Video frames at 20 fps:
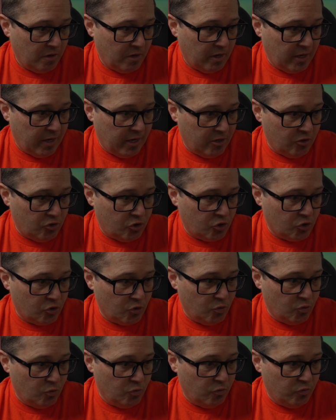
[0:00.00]
and
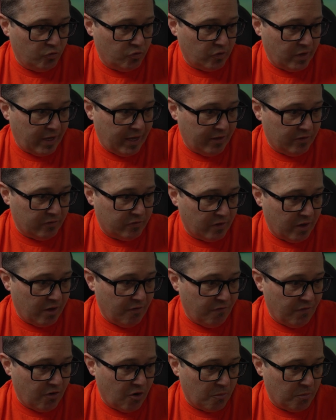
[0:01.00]
choose and say
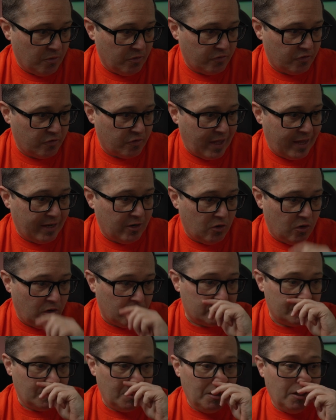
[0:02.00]
variables is
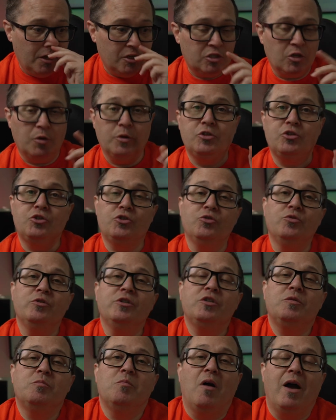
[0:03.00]
unlocked. So as soon
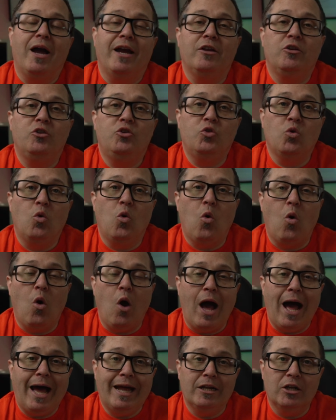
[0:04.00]
as my door
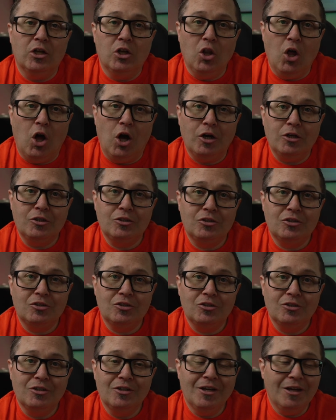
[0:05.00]

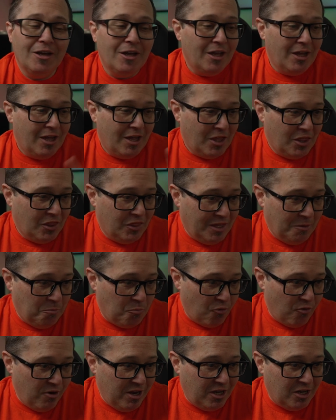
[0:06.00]
unlocks, the
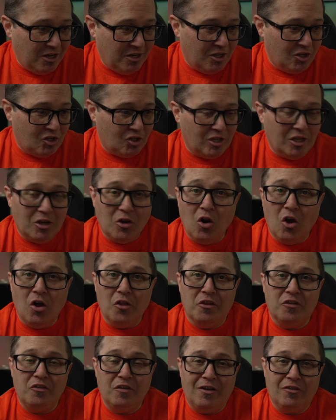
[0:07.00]
preconditioning on
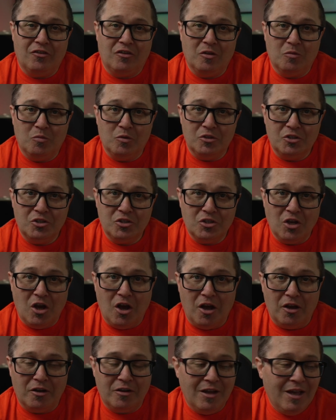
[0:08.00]
the Tesla will
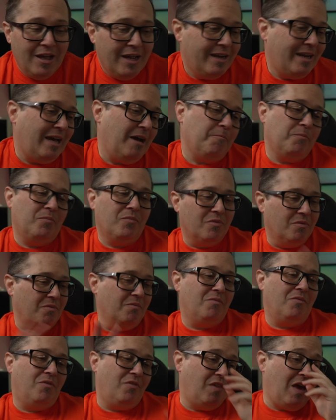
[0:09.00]
start. Now,
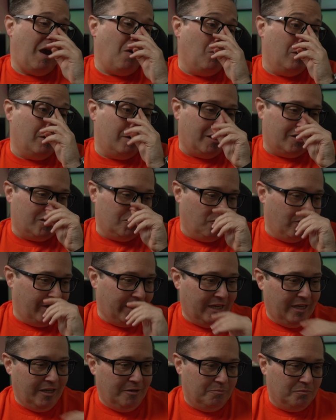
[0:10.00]
that one doesn't
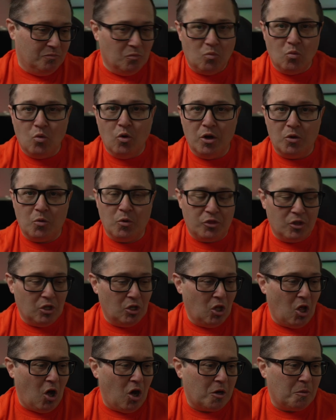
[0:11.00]
really work with the
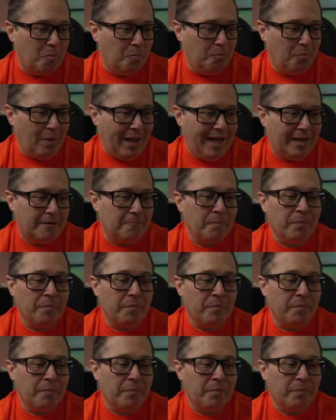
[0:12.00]
lock, but